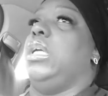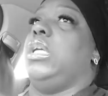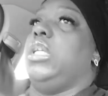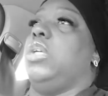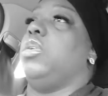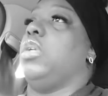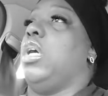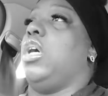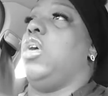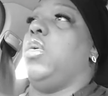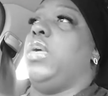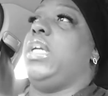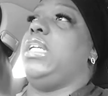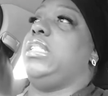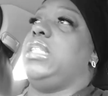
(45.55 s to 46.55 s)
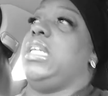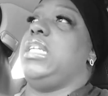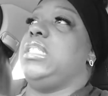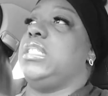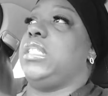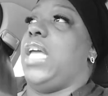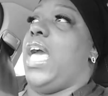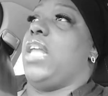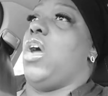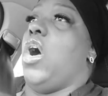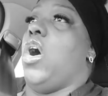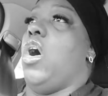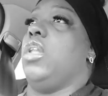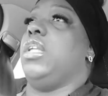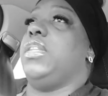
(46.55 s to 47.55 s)
You know, he he just had
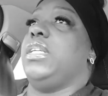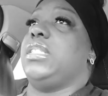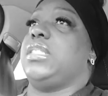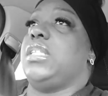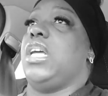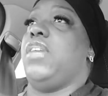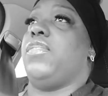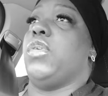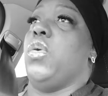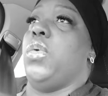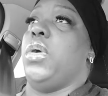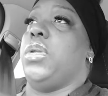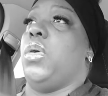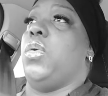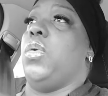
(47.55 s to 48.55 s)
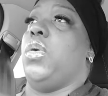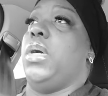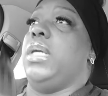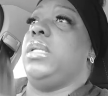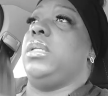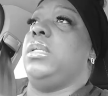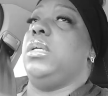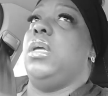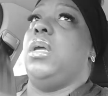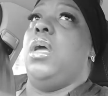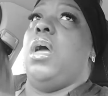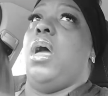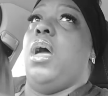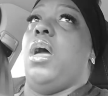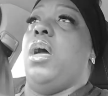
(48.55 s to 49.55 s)
all of this stuff going on
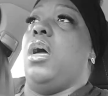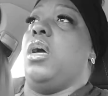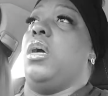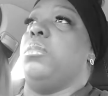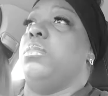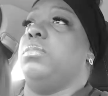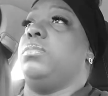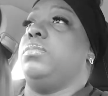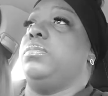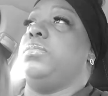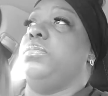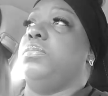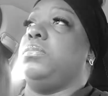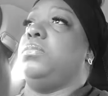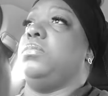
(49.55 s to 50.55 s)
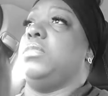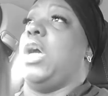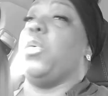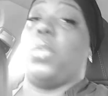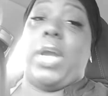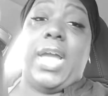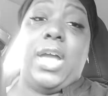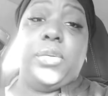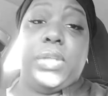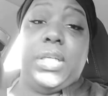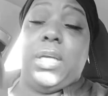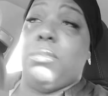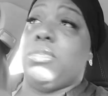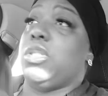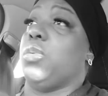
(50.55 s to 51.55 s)
um, around
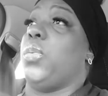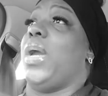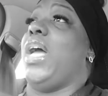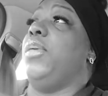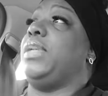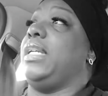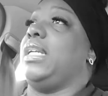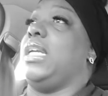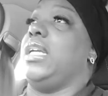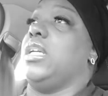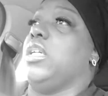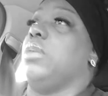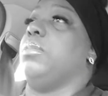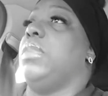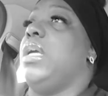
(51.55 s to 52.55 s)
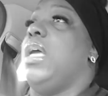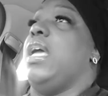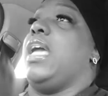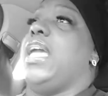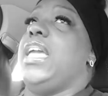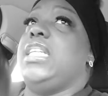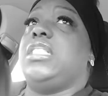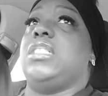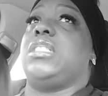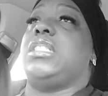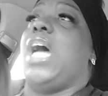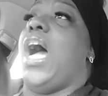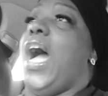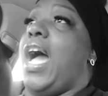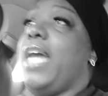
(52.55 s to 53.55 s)
him, surrounding him. He's just
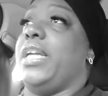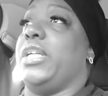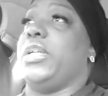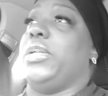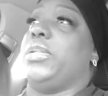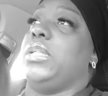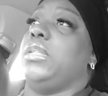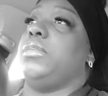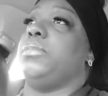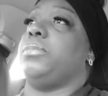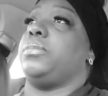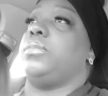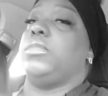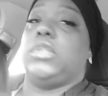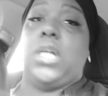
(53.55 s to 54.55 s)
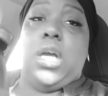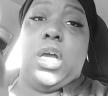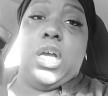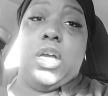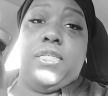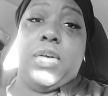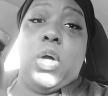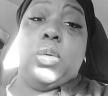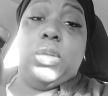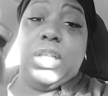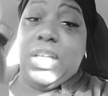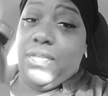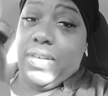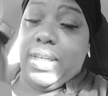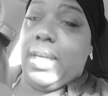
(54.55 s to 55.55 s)
tired of
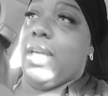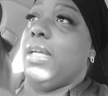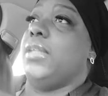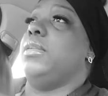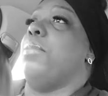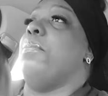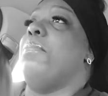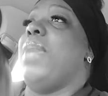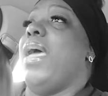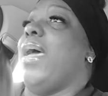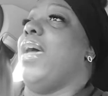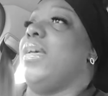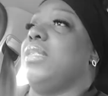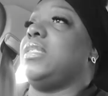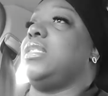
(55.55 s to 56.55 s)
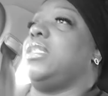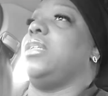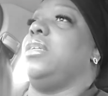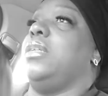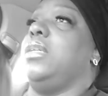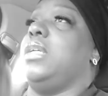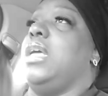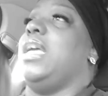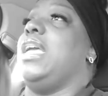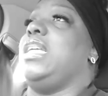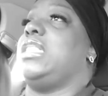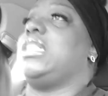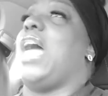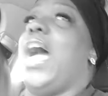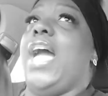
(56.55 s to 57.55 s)
Olivia mess.
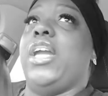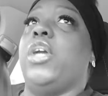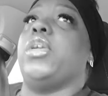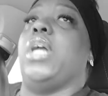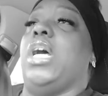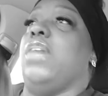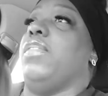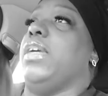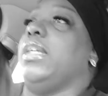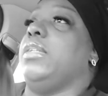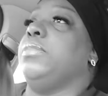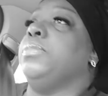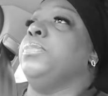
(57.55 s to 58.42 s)
He's tired of it.